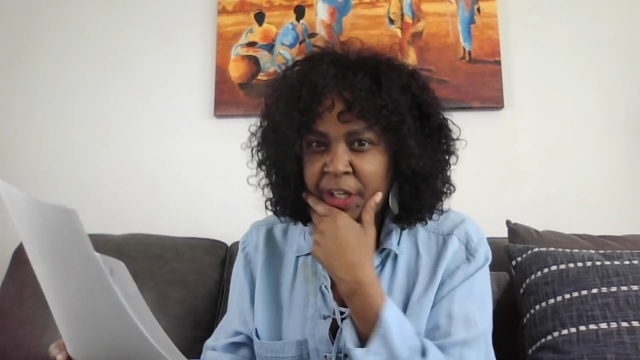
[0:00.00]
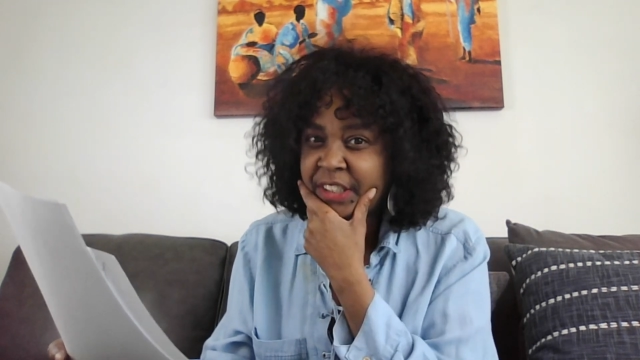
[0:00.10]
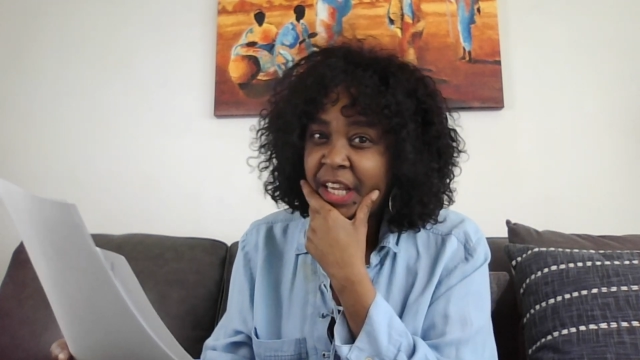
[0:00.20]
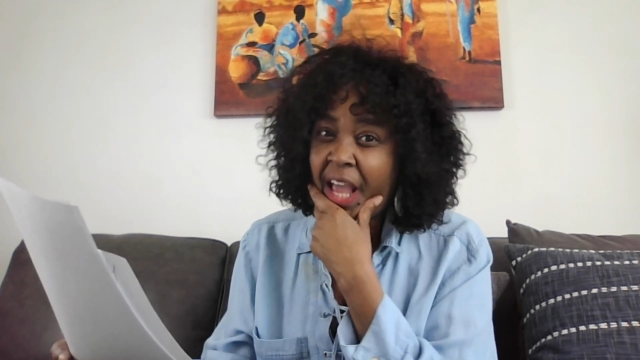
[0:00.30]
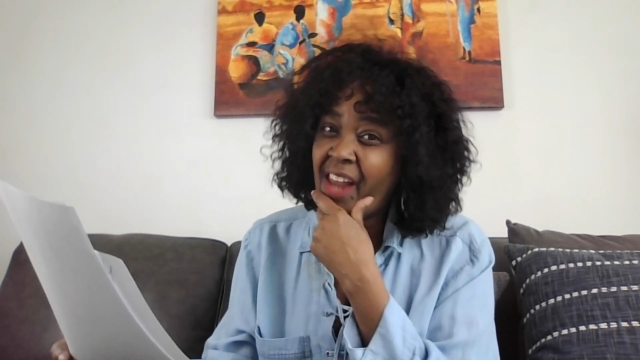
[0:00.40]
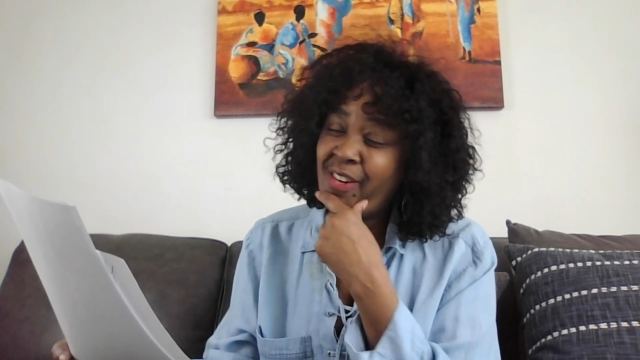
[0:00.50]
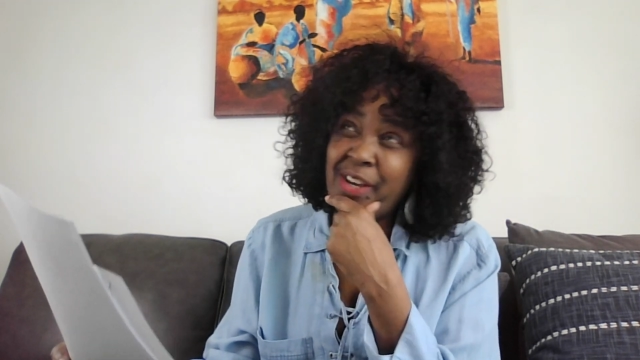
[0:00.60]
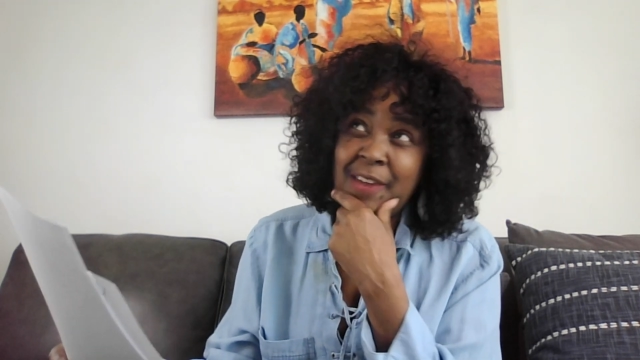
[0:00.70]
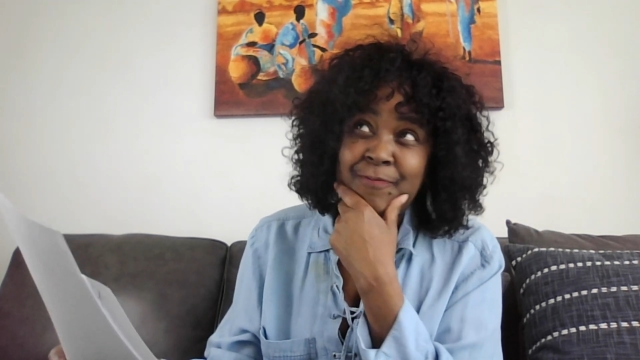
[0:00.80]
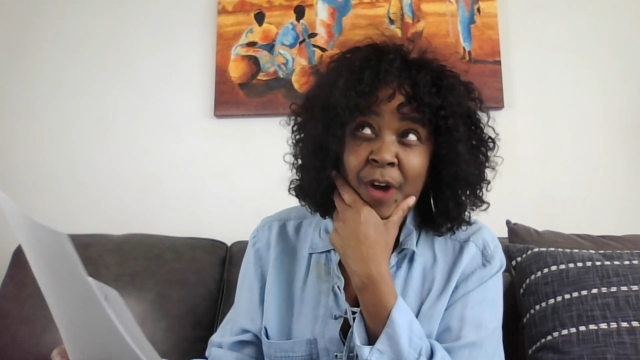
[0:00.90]
I was like, I know
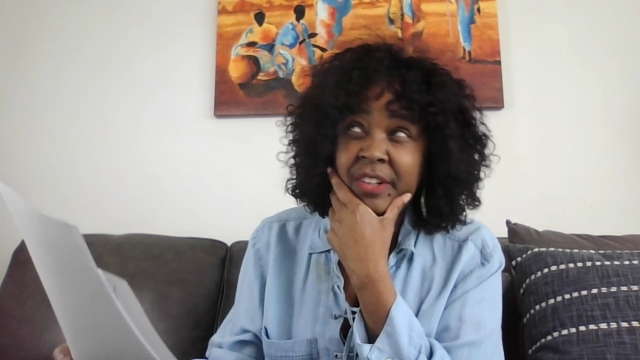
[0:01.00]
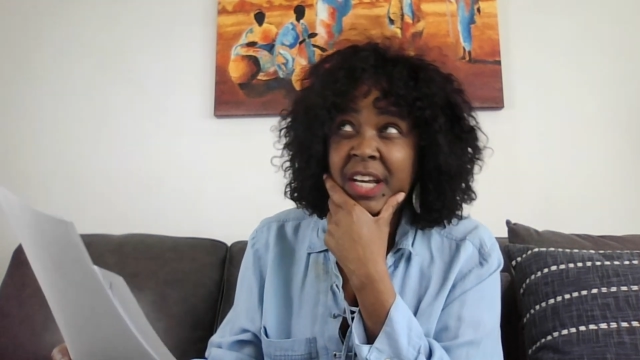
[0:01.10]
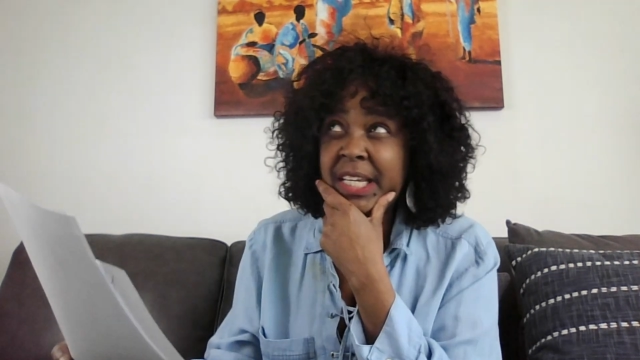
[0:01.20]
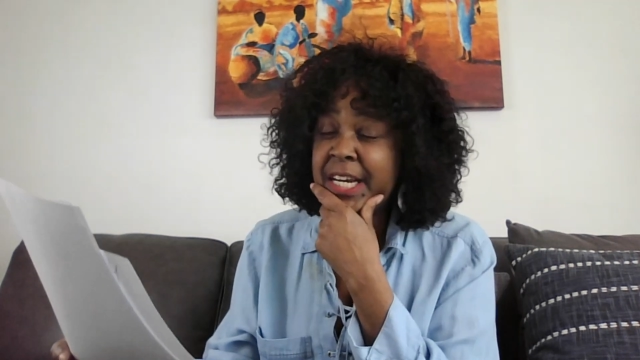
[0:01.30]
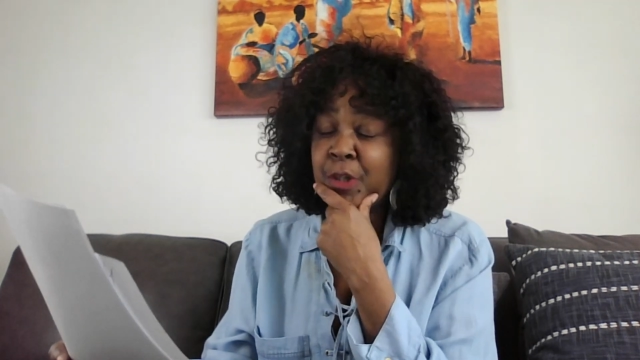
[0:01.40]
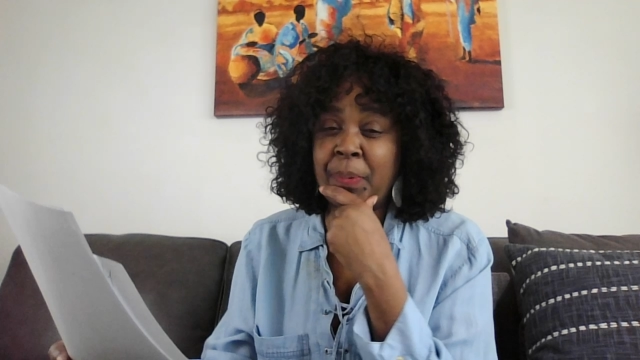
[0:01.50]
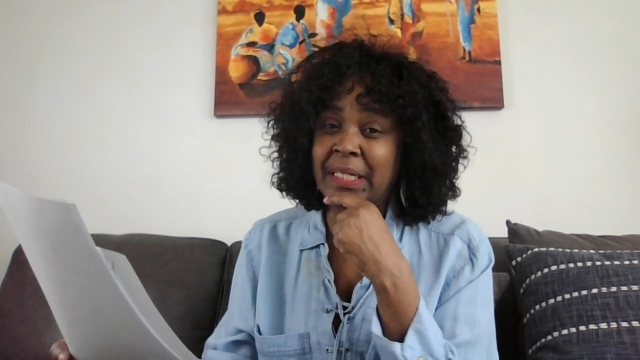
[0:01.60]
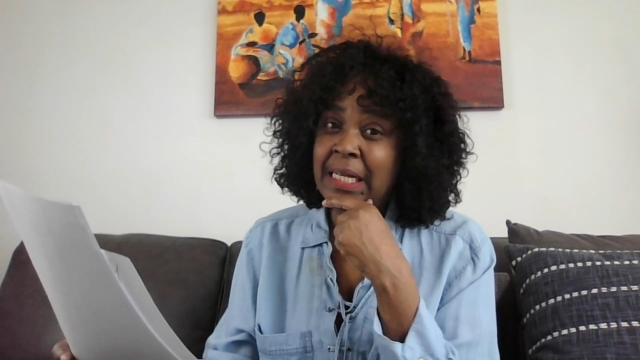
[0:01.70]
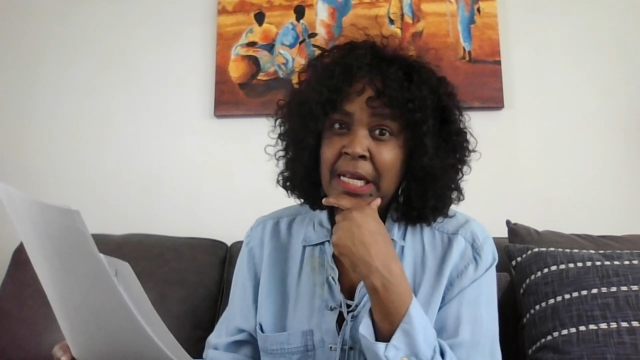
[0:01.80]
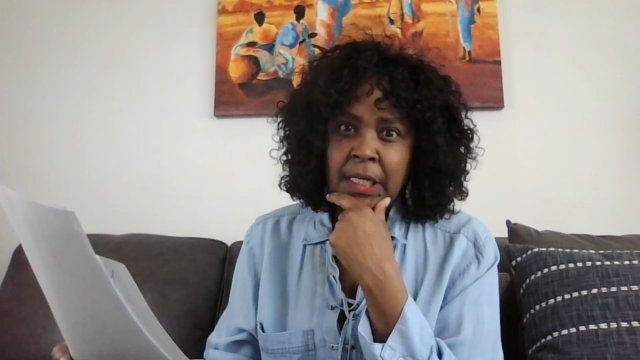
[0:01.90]
he ain't fought in 8 years, but
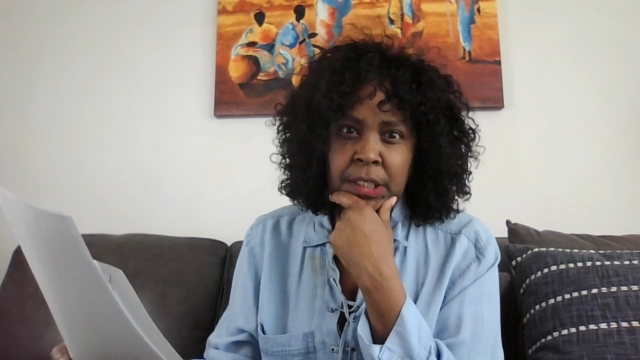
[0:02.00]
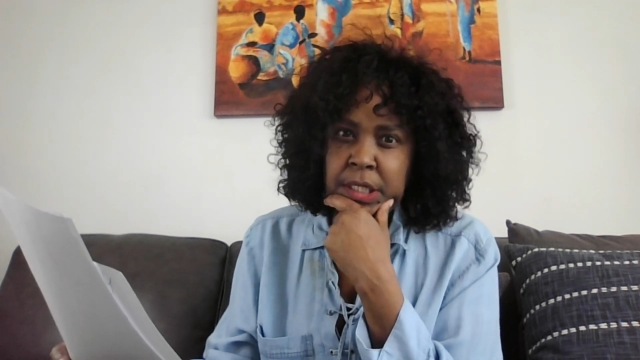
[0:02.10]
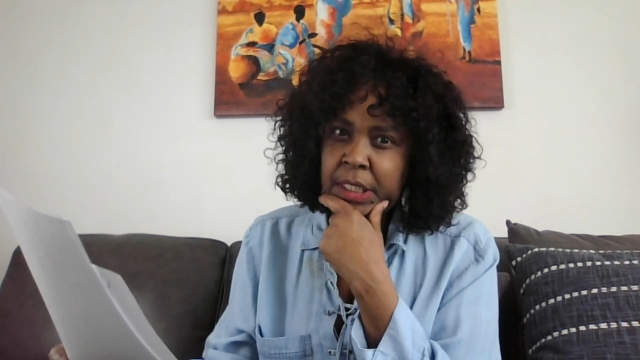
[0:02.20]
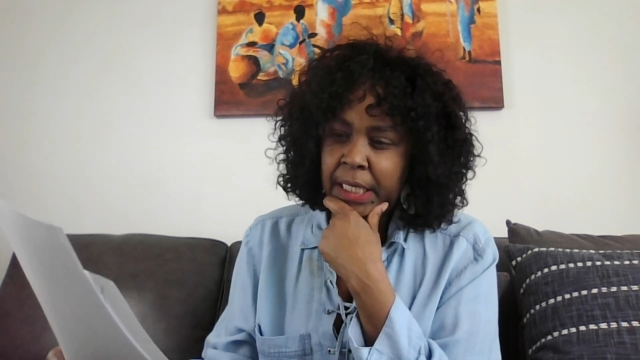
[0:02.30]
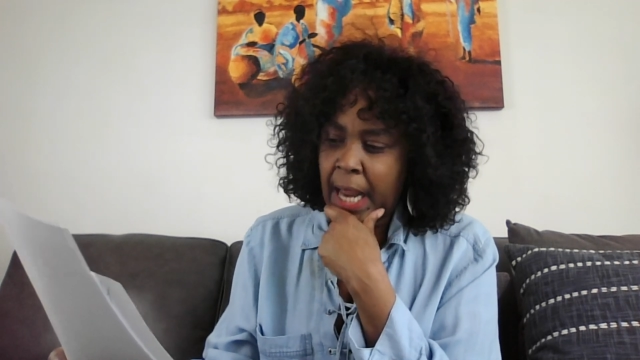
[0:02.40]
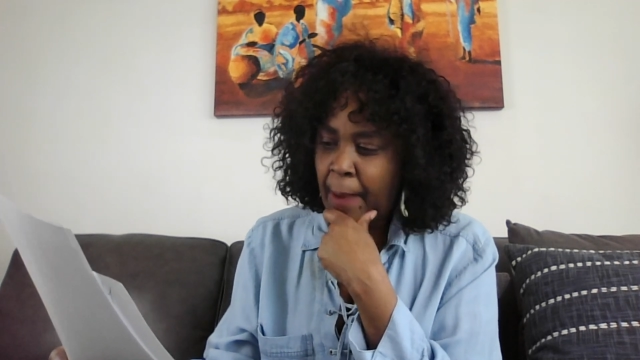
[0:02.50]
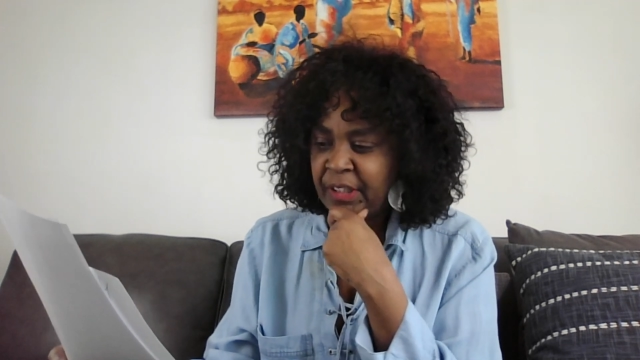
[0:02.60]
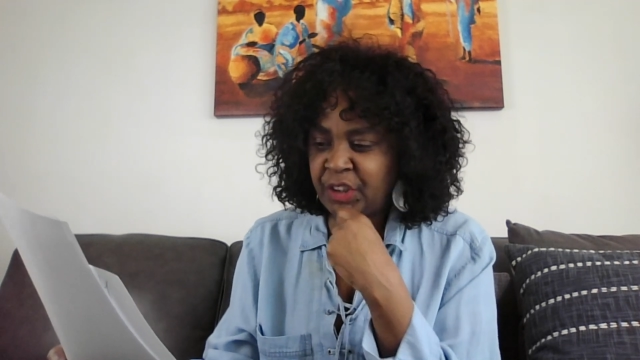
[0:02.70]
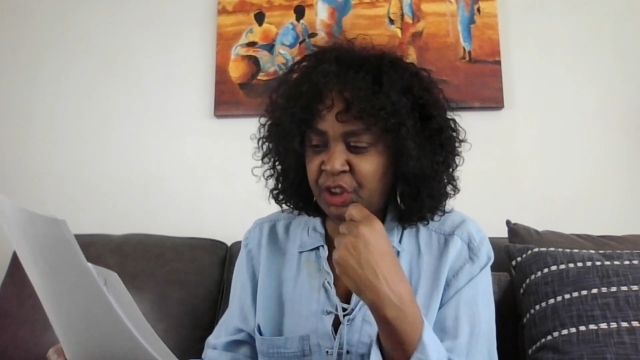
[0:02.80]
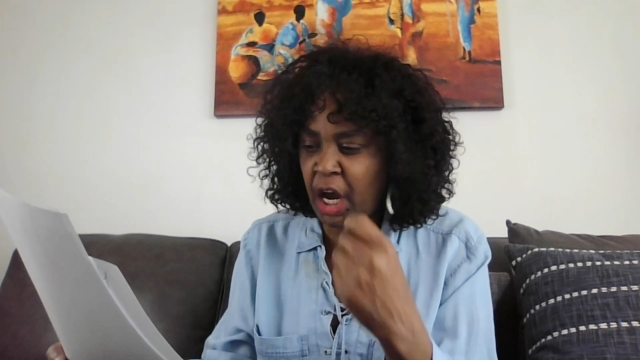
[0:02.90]
look at how
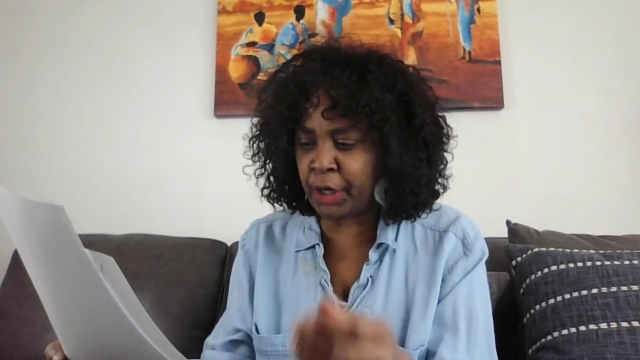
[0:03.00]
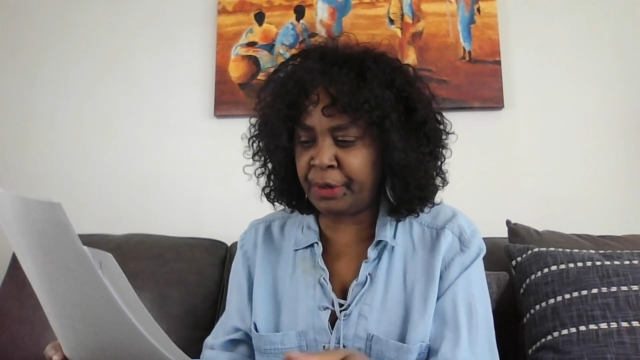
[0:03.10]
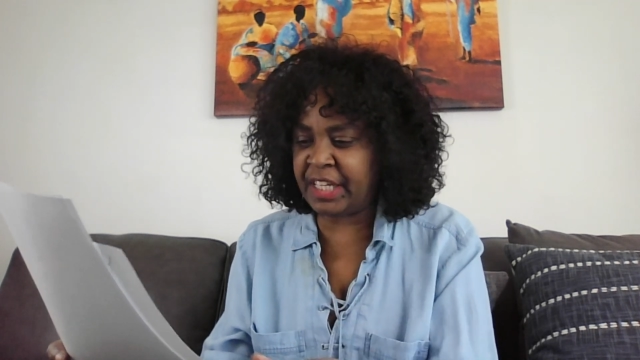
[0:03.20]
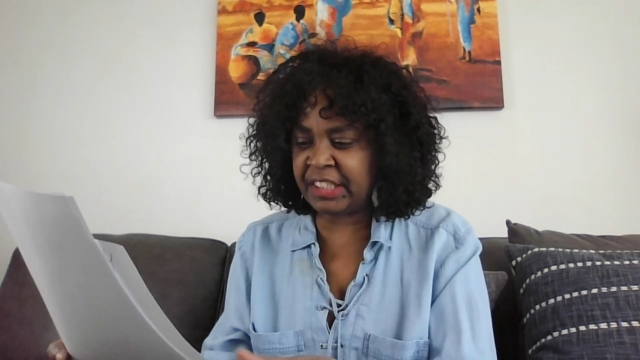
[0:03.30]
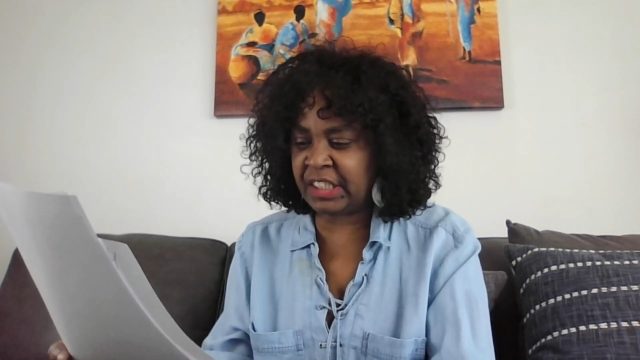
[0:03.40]
much younger he is.